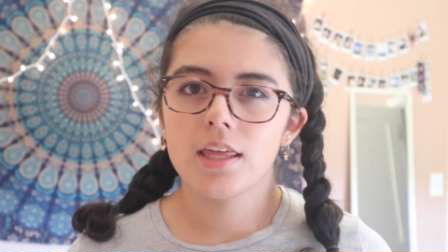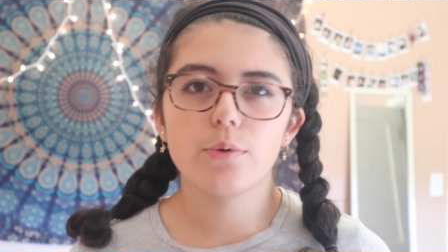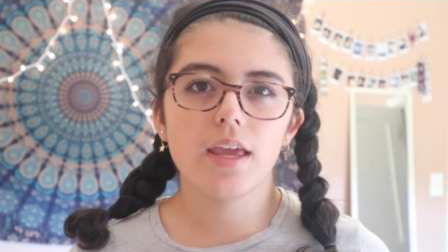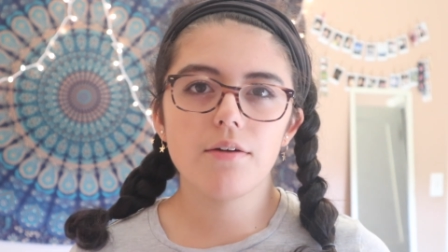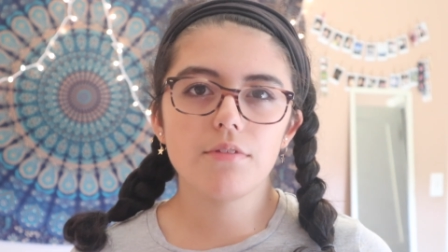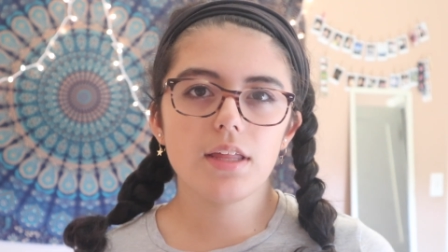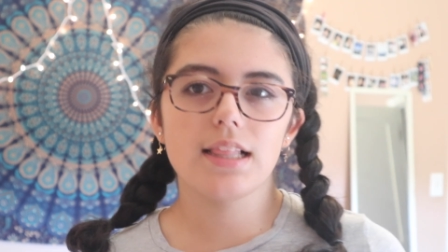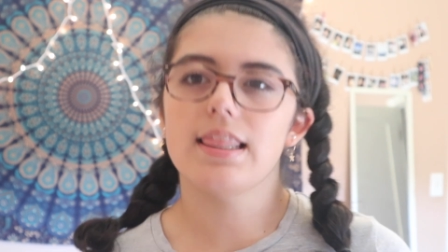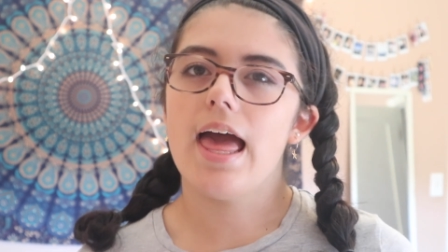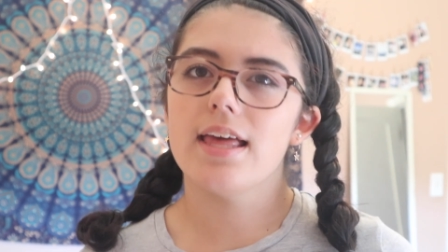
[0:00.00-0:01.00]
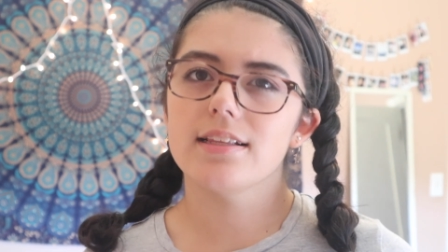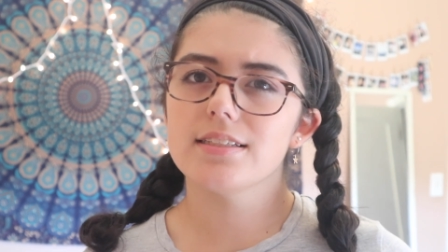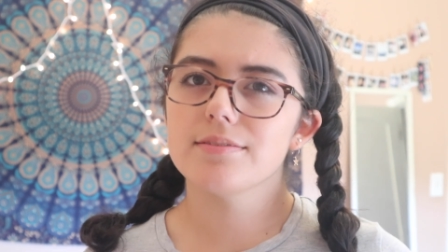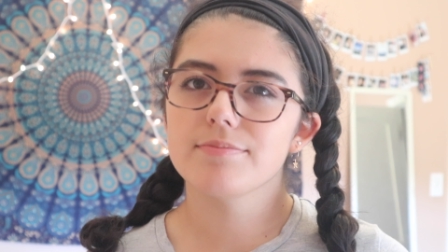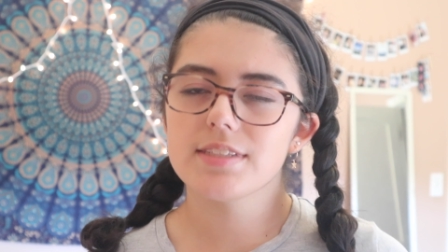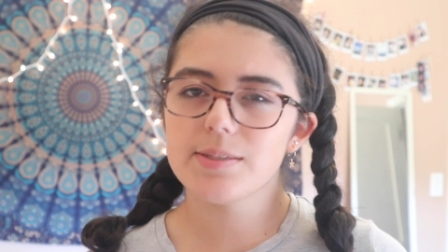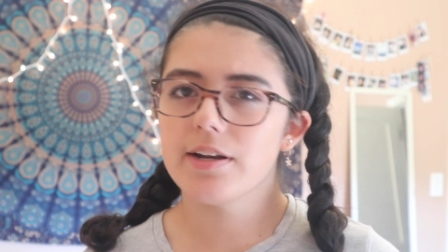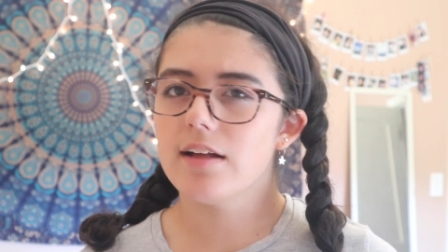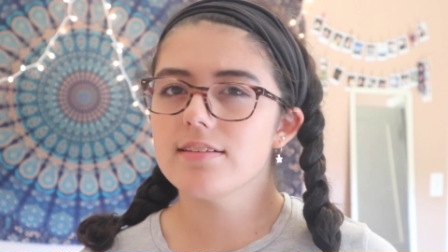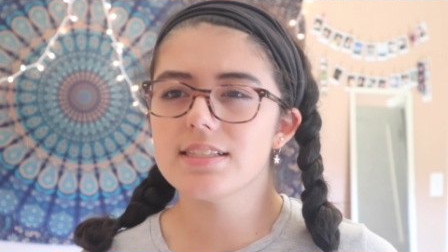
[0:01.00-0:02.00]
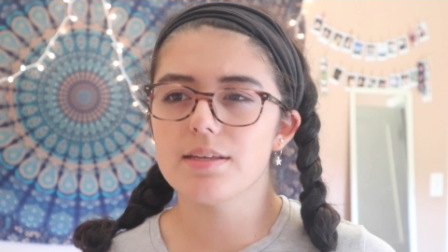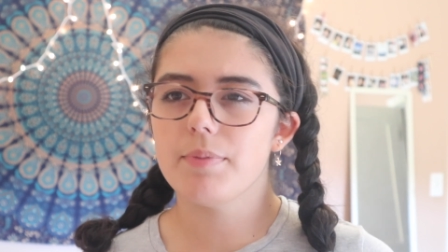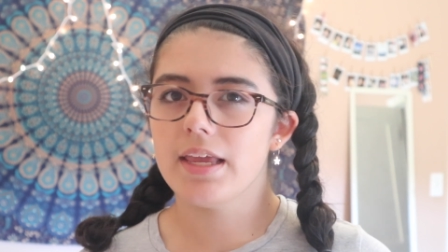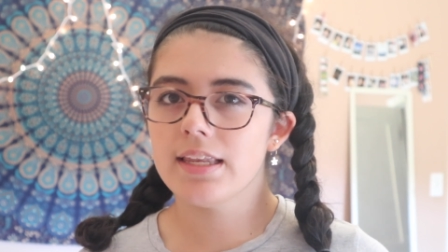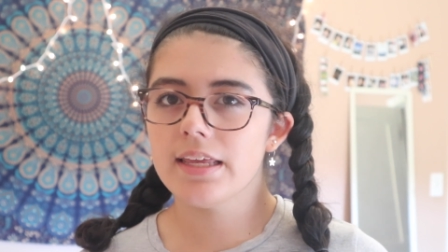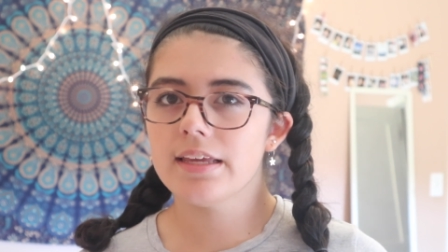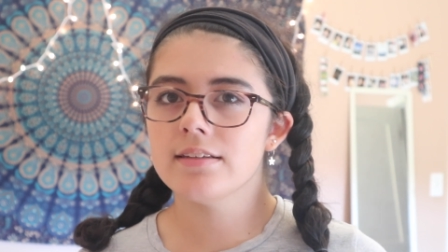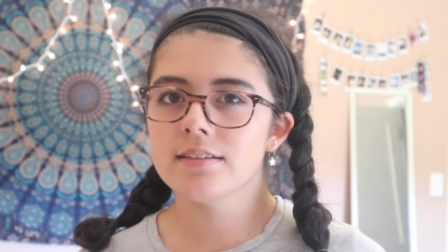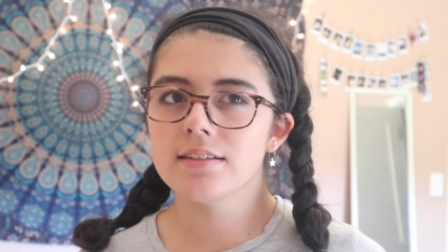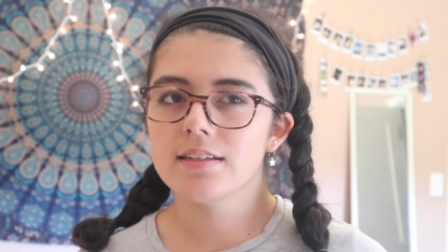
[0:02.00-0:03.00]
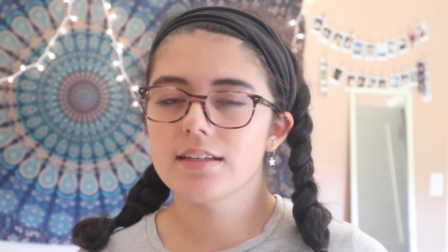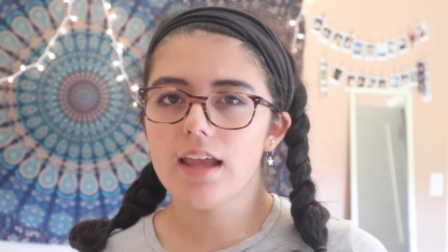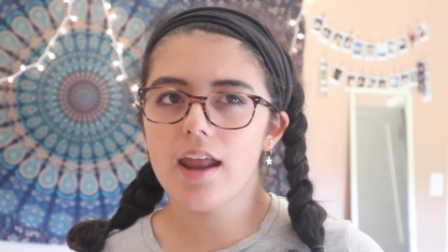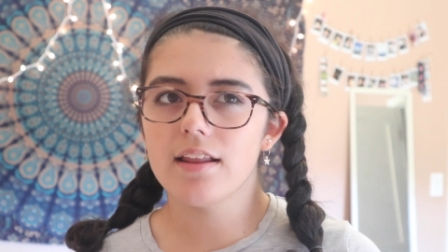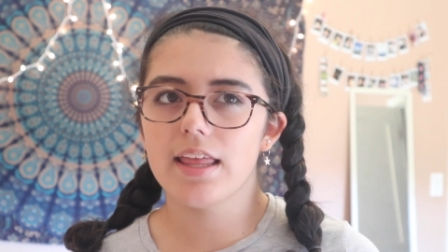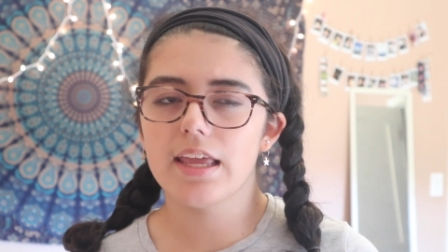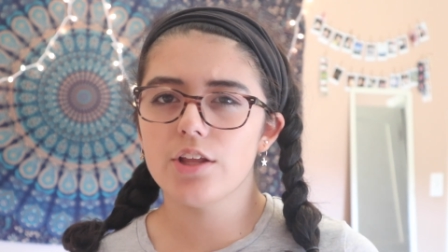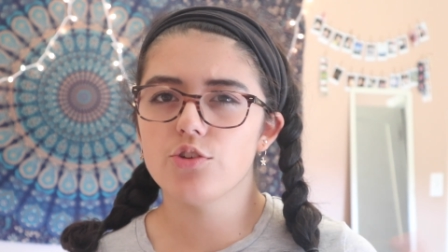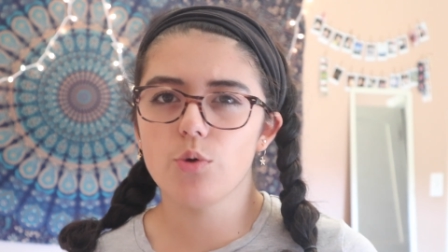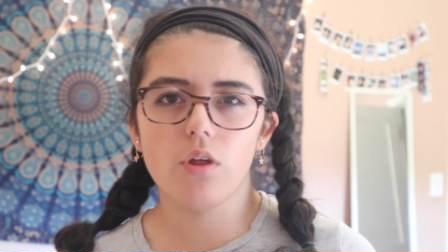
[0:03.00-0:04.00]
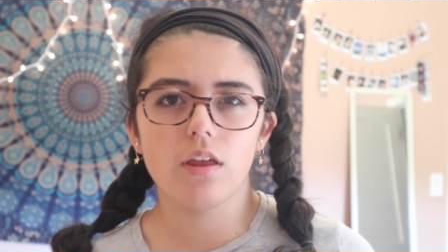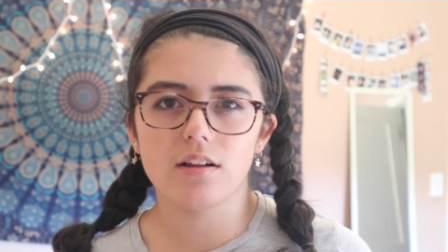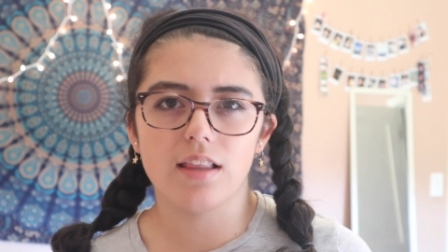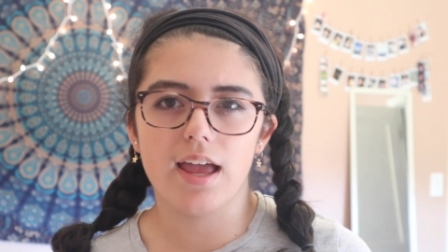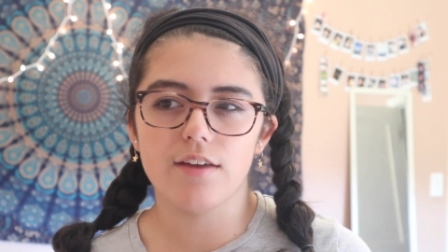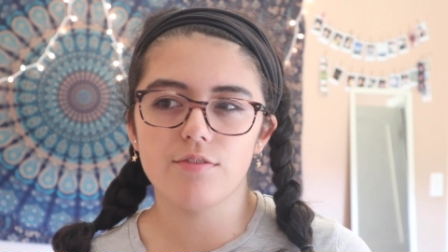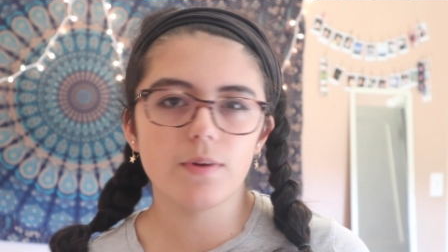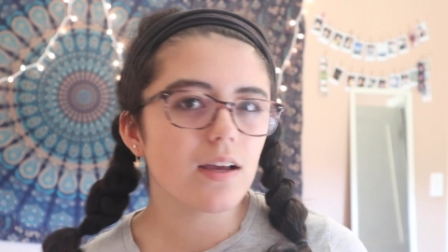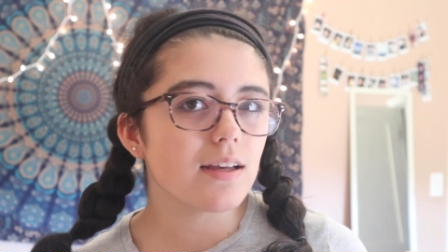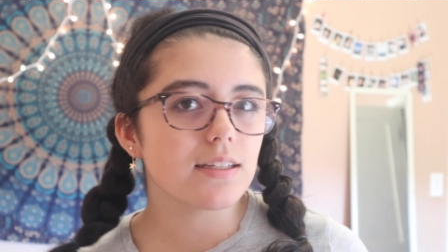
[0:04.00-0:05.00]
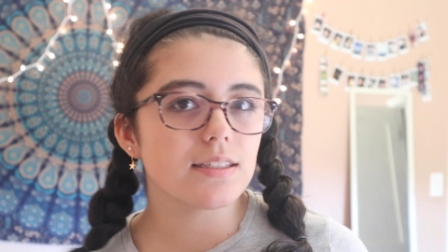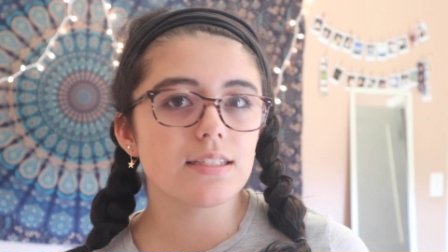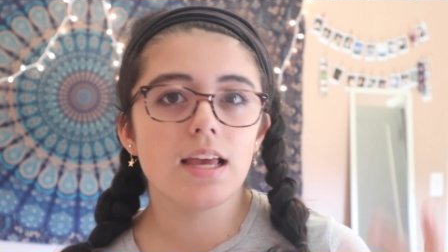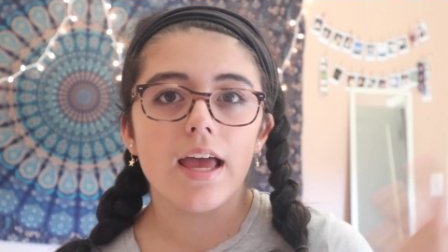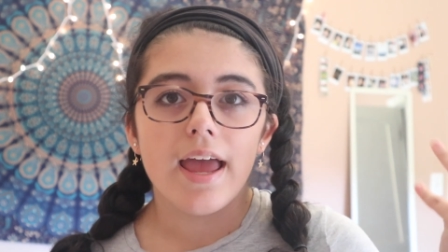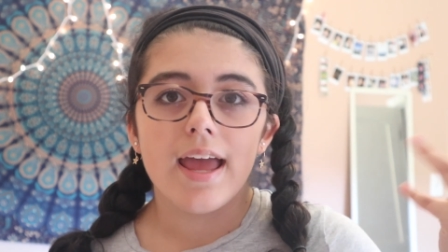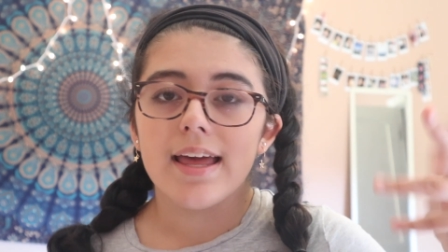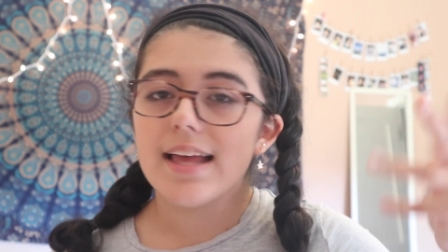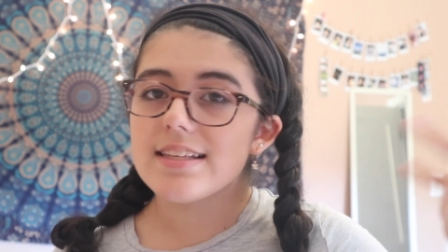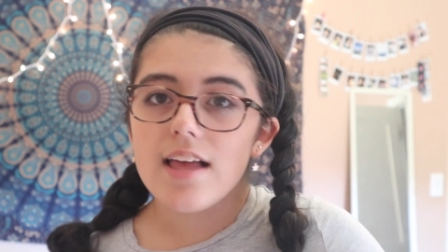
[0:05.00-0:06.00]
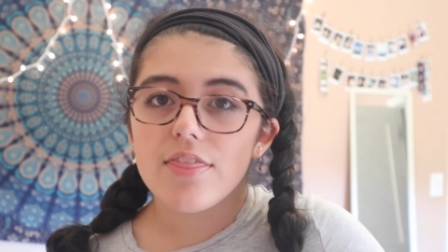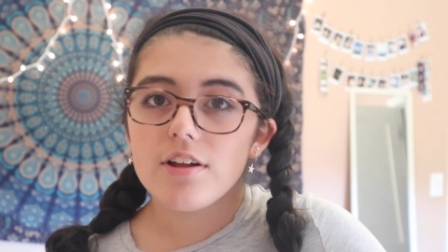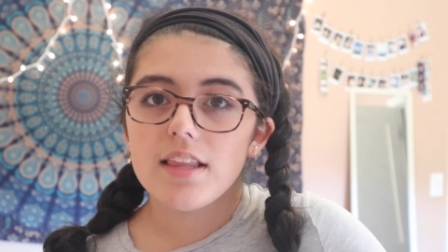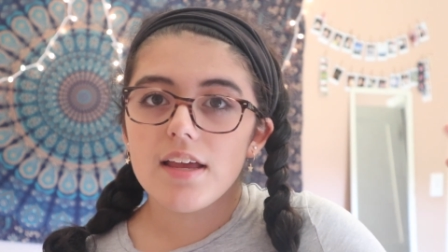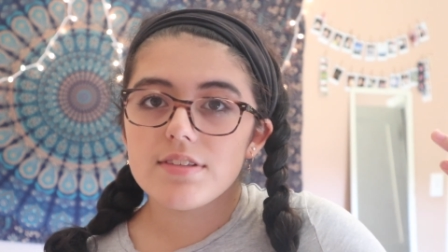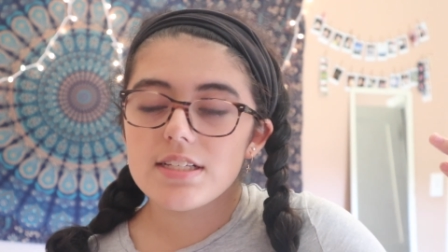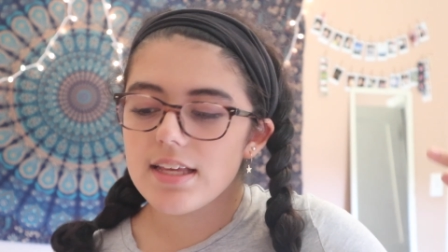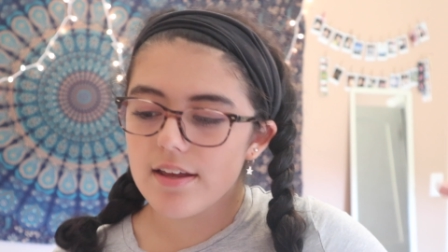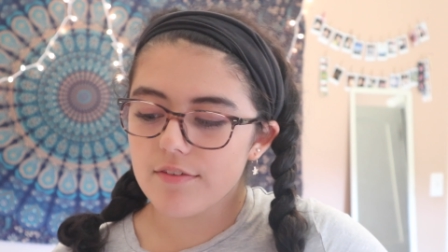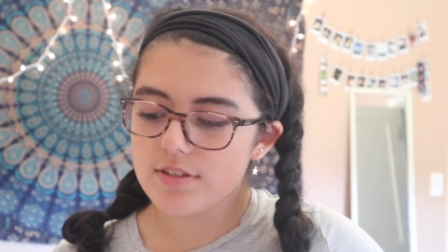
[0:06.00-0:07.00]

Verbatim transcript: You can't really let someone else's opinion kind of like control your life because it's not their life to live.